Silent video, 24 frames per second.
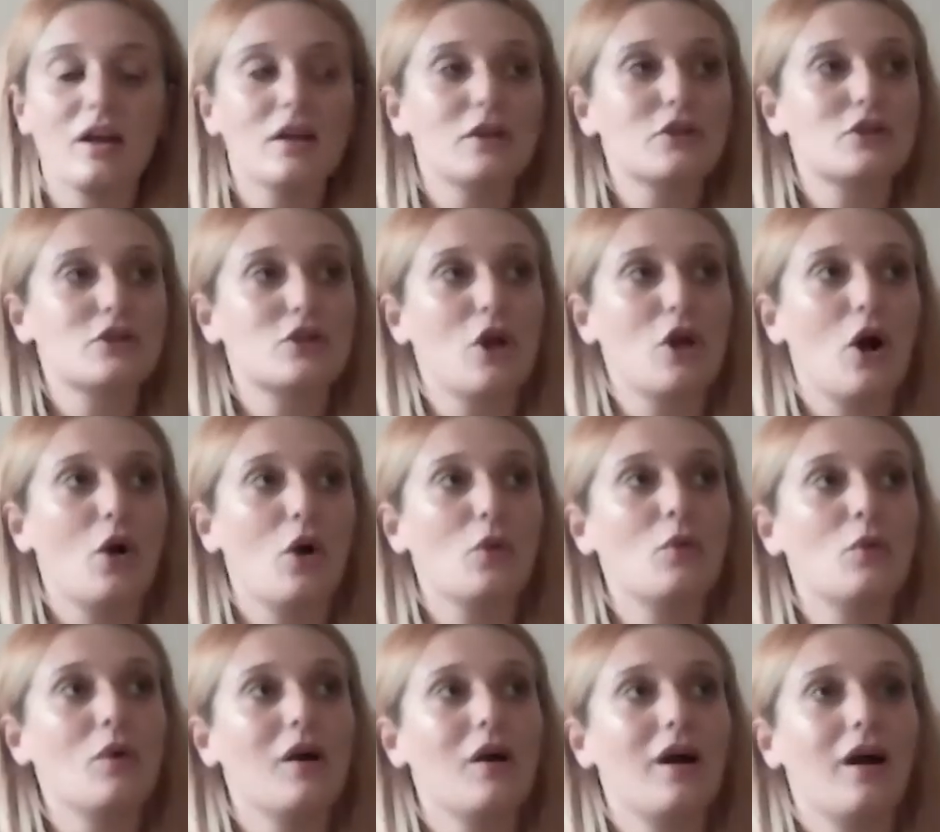
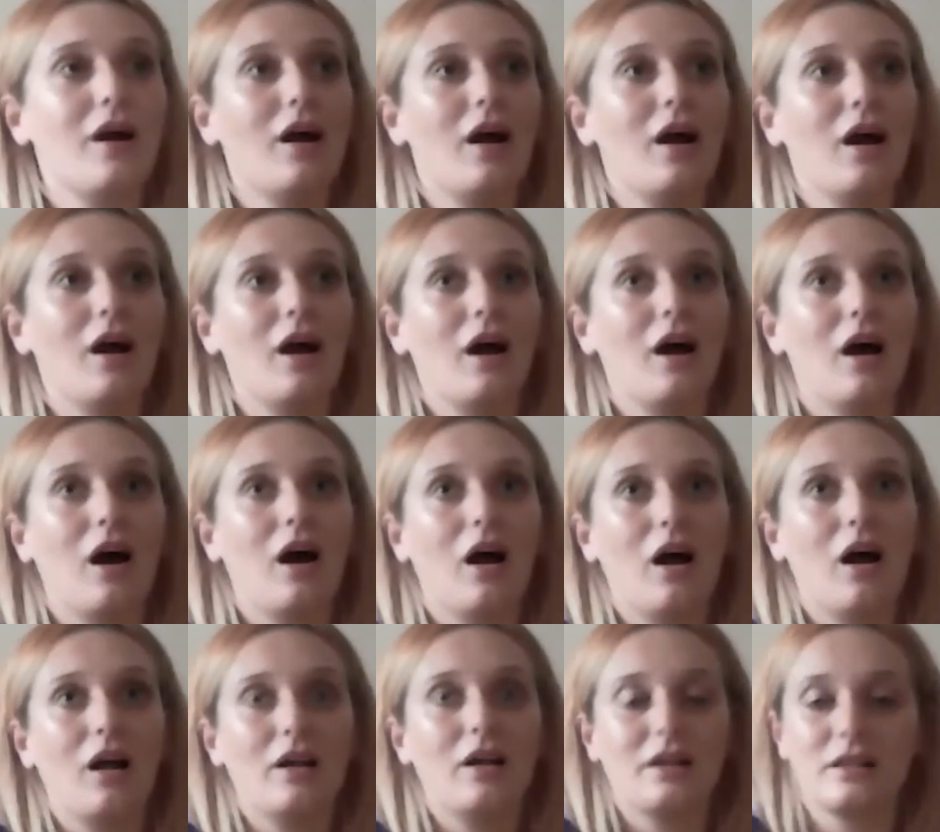So
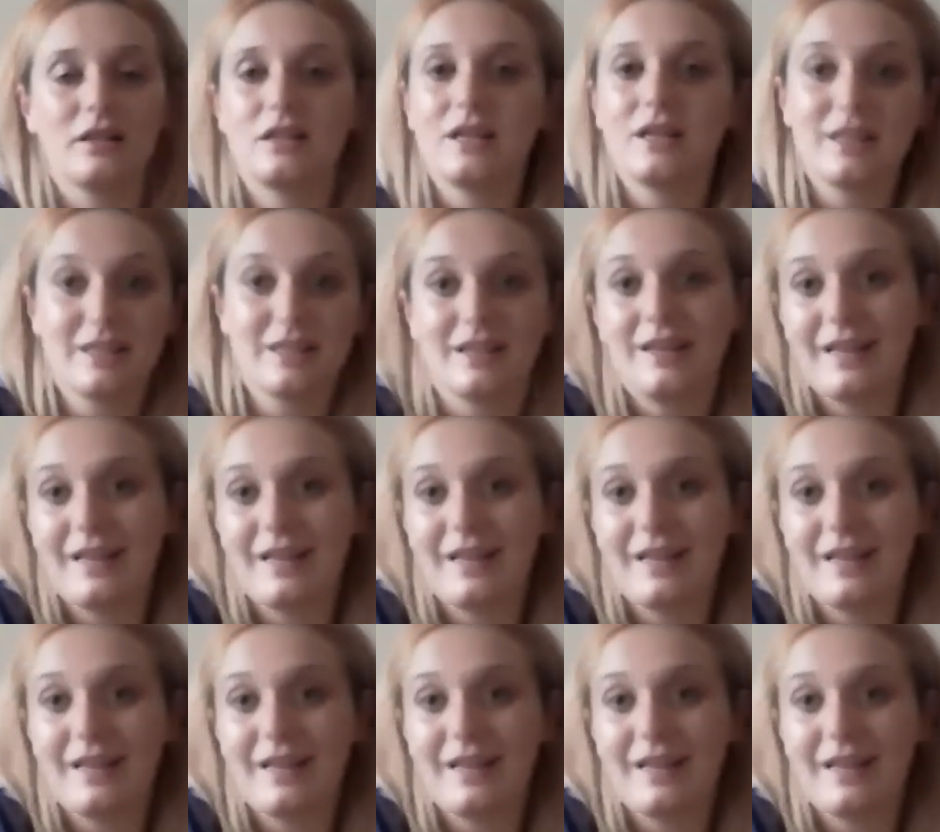you're